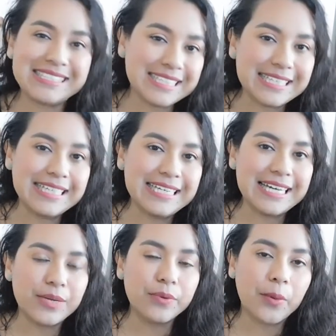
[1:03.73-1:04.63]
see
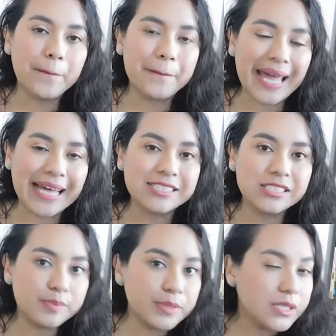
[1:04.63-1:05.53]
in
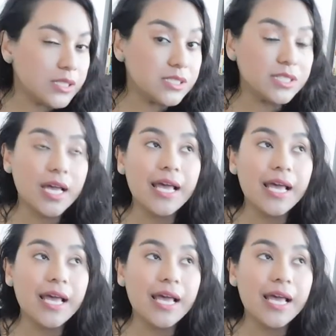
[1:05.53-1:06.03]
romance books.